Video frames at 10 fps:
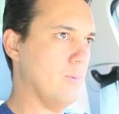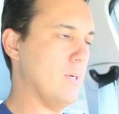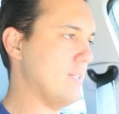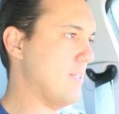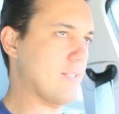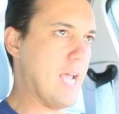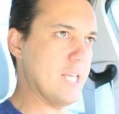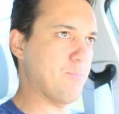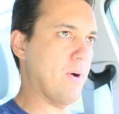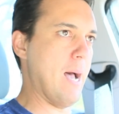What is this
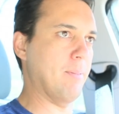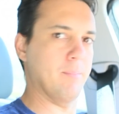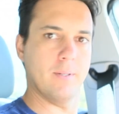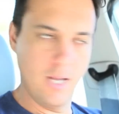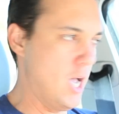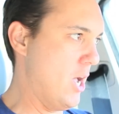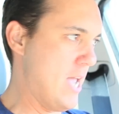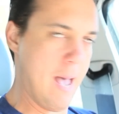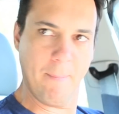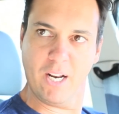guy's problem? Oh
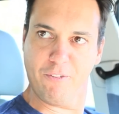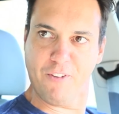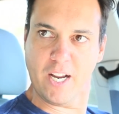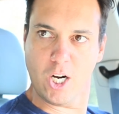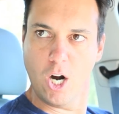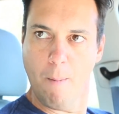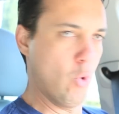yeah, middle finger?